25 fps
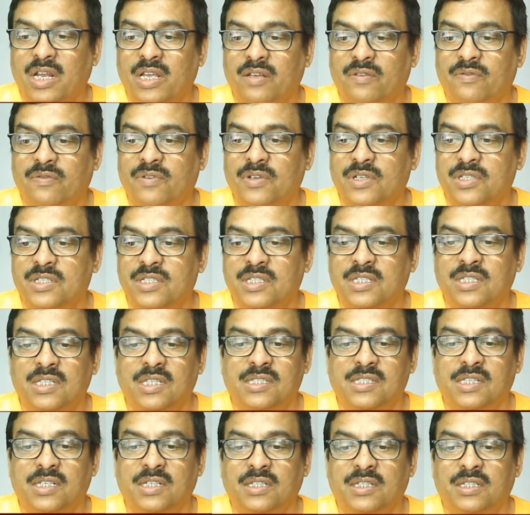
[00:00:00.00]
first in the
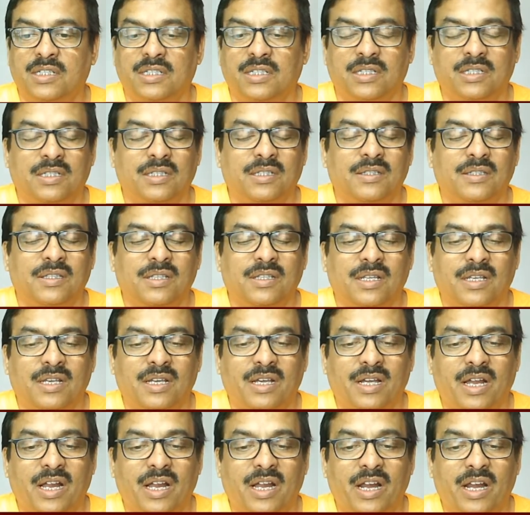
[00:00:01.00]
center.
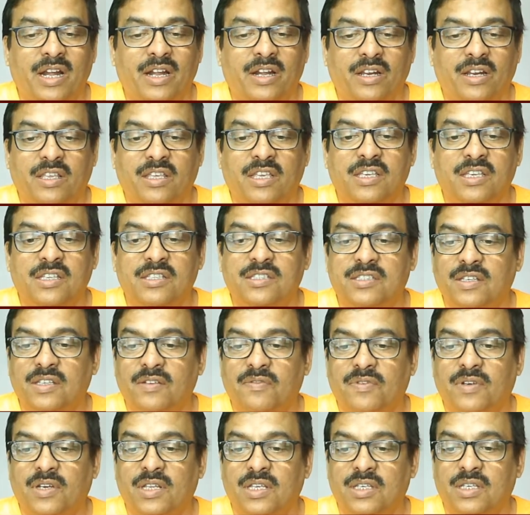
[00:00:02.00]
And king
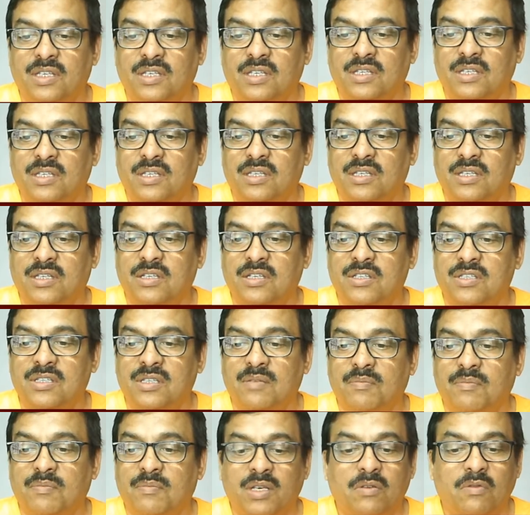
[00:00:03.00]
safety is a
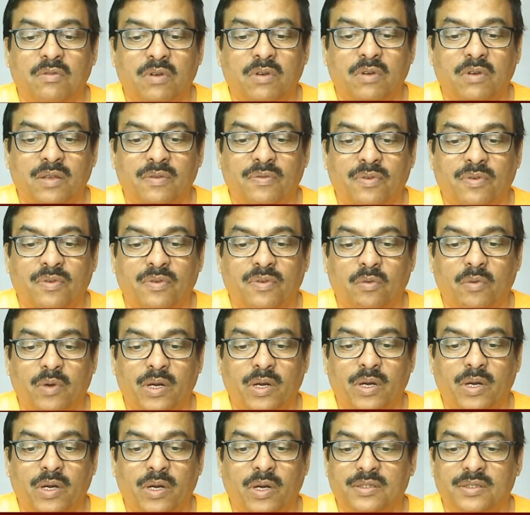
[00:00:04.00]
big worry for white.